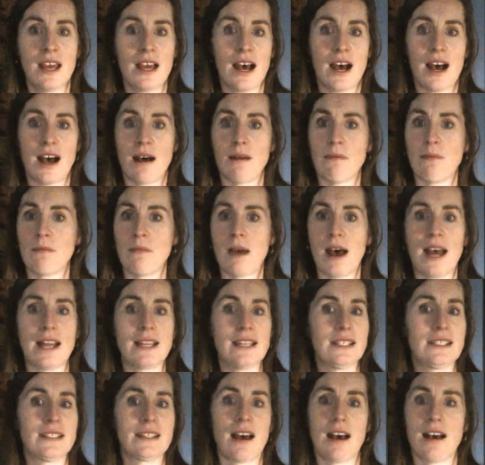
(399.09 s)
I
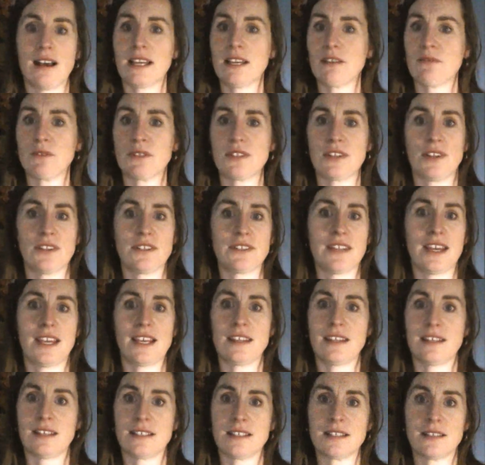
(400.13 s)
did not get results like
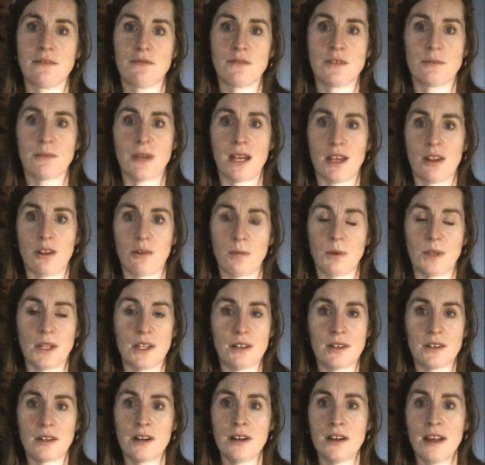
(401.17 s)
this from my other
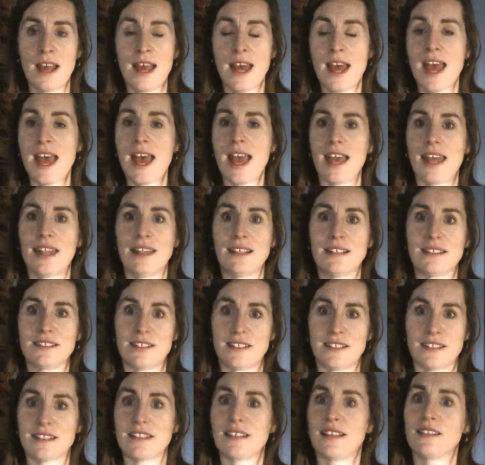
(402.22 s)
blender, and this
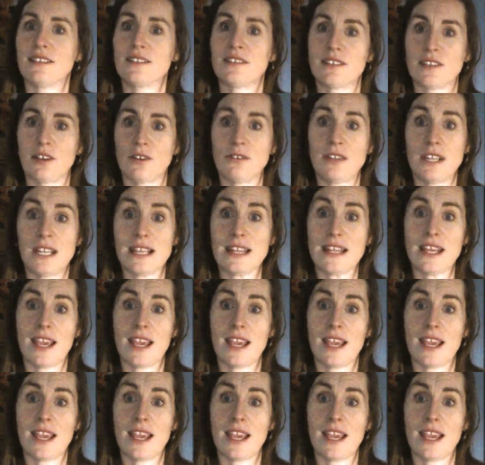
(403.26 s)
is so neat.